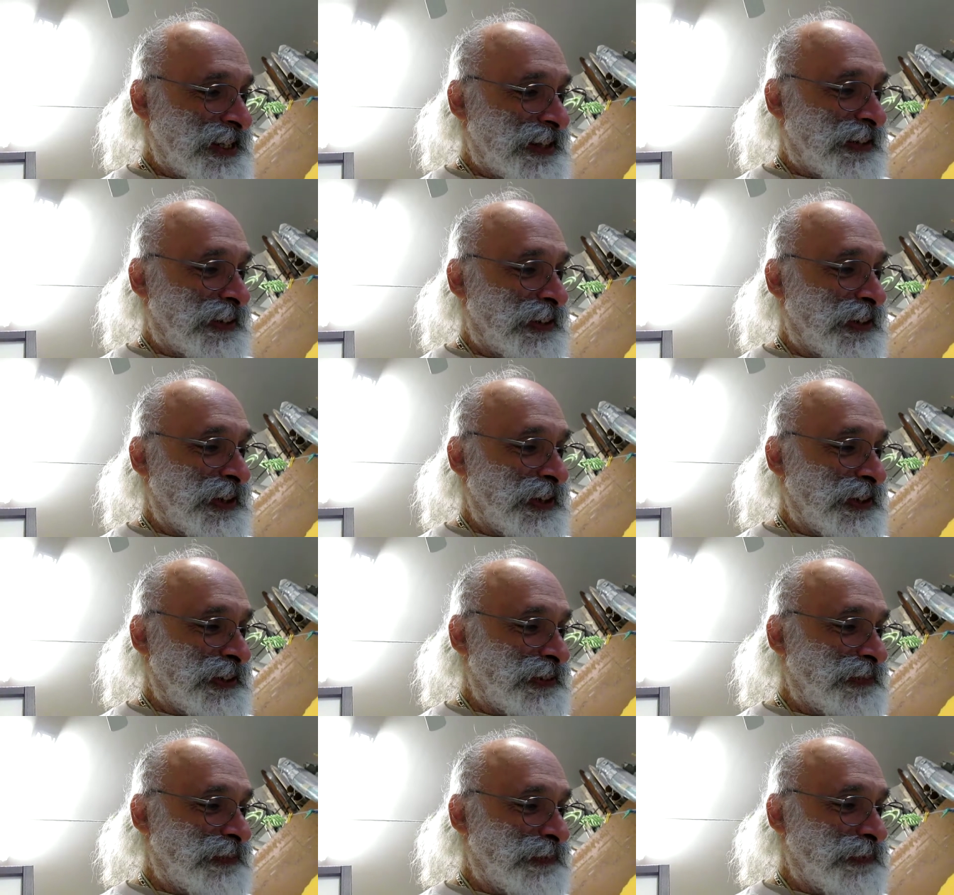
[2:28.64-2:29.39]
art
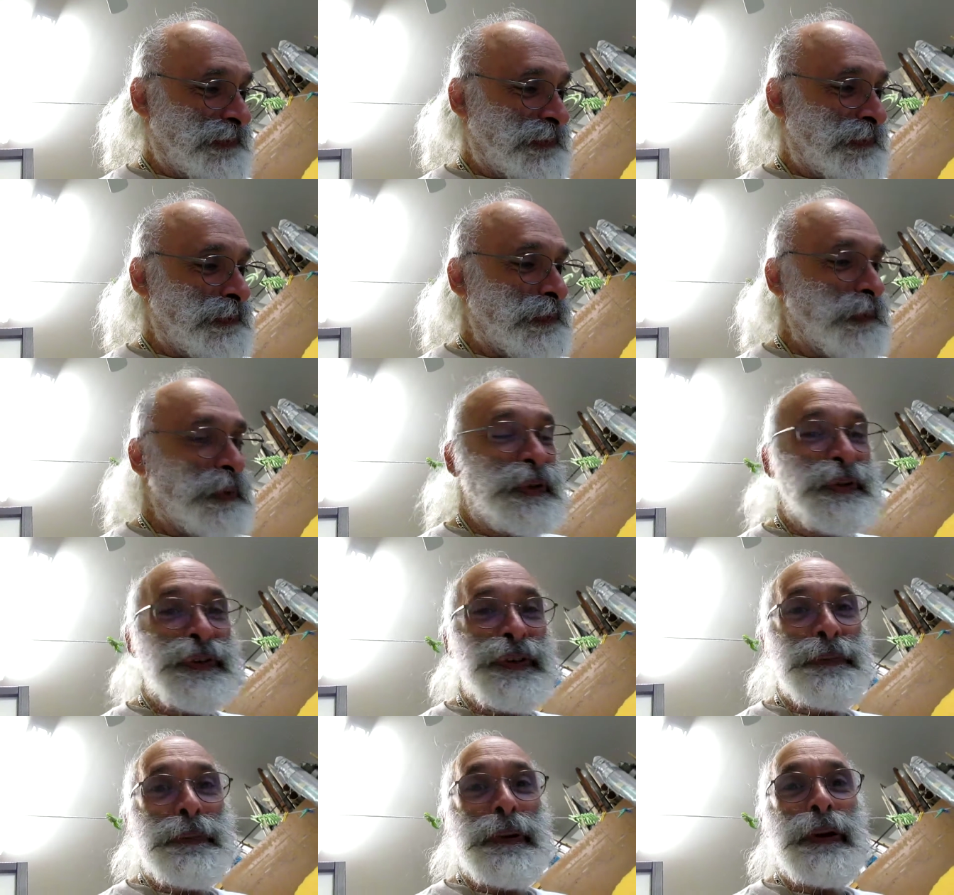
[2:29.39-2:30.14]

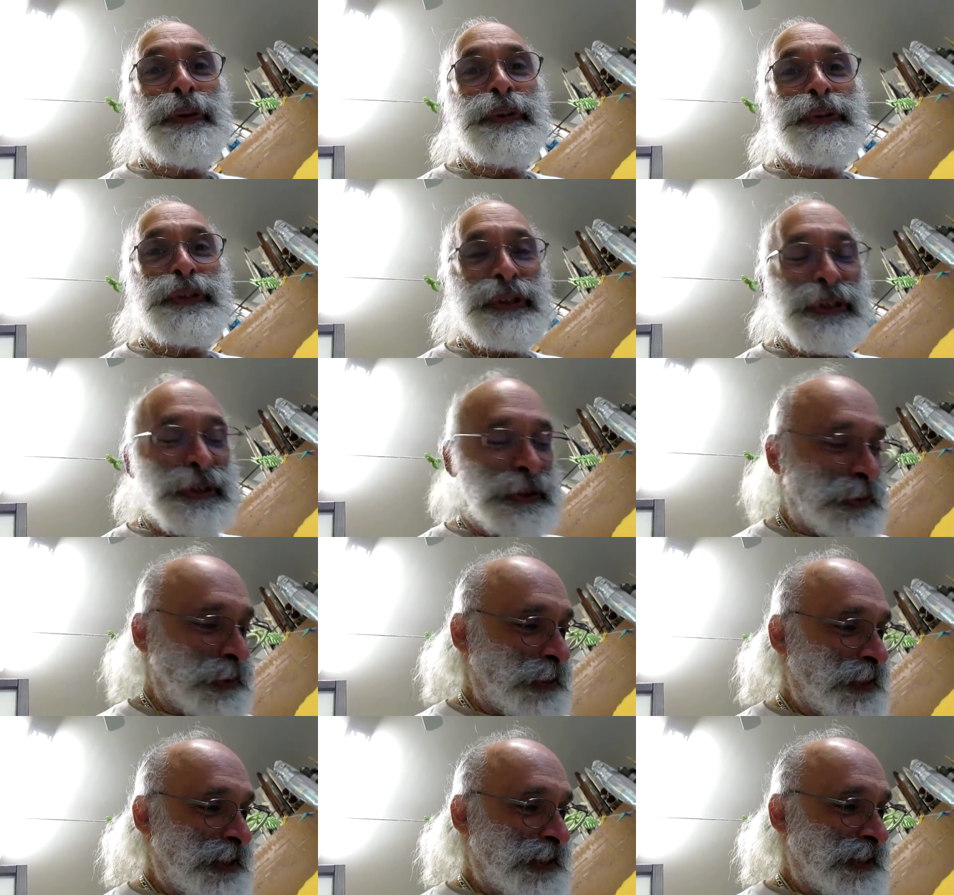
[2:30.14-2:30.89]
movie
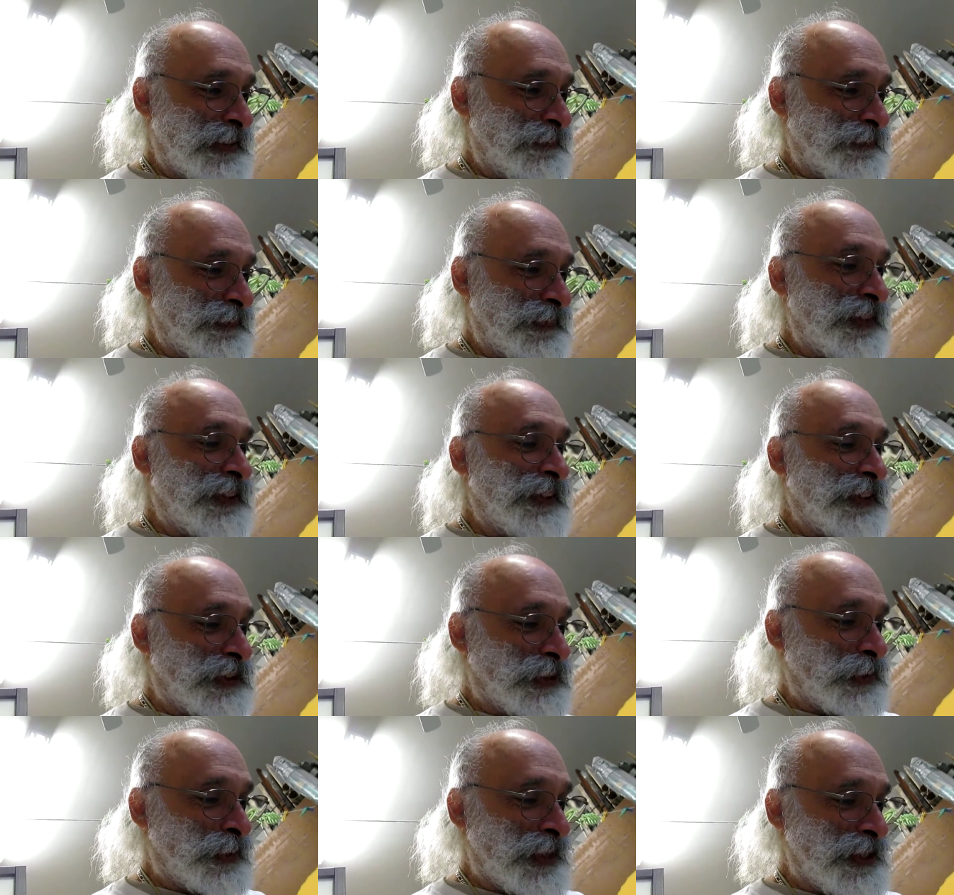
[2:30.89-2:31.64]
poster uh,
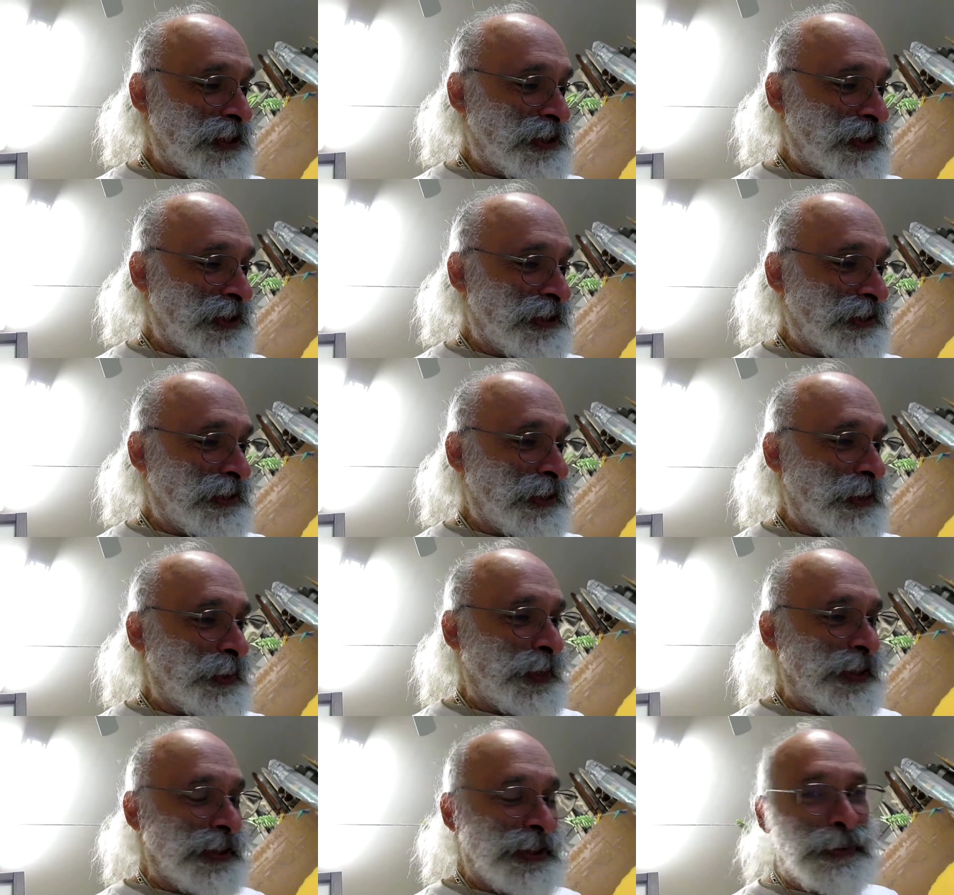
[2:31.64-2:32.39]
illustration and
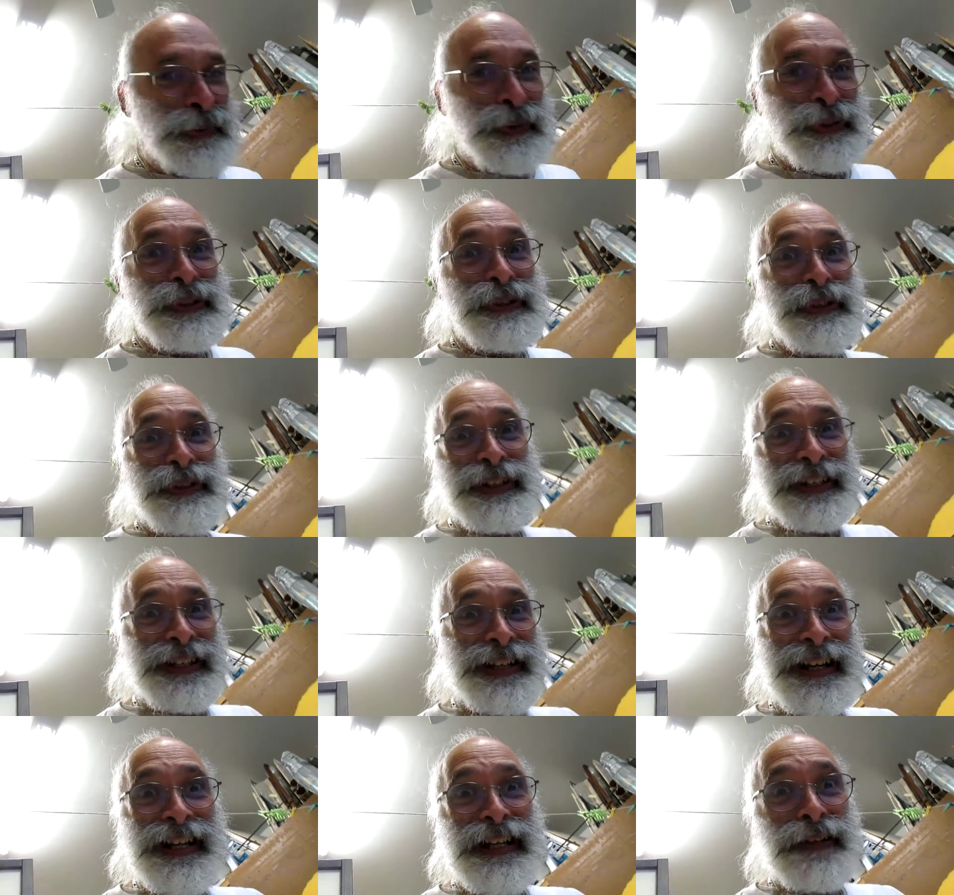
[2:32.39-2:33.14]
so on. There was no
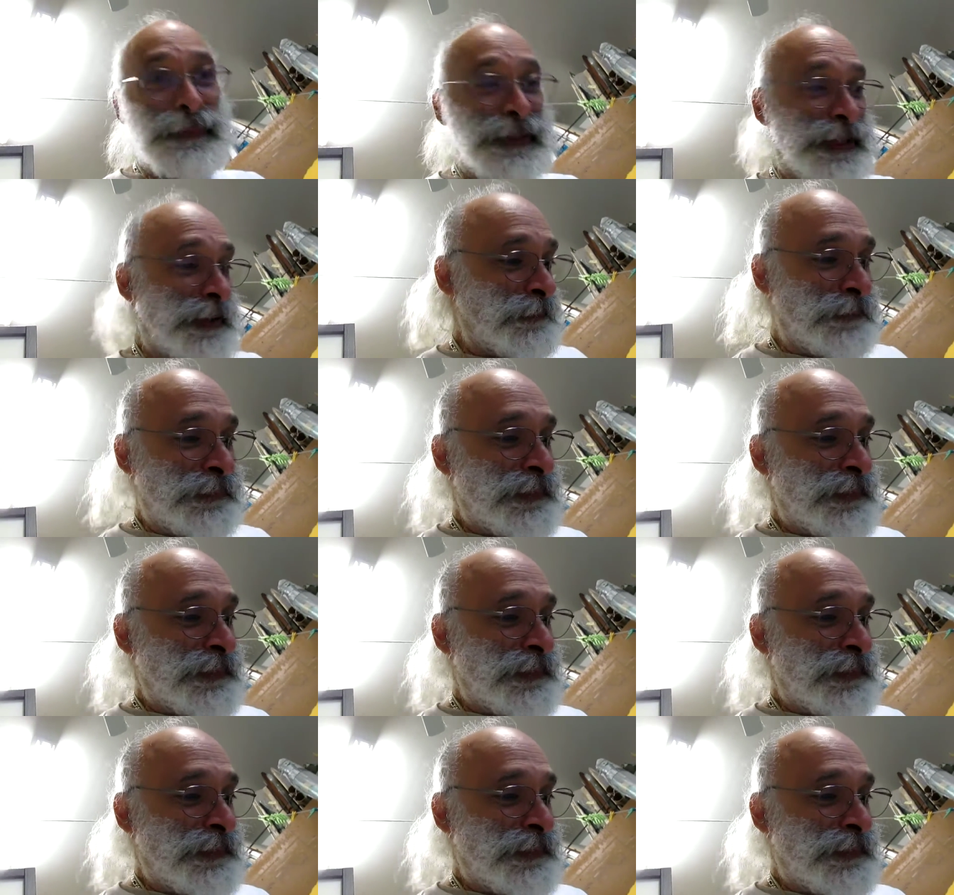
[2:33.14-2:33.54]
dichotomy.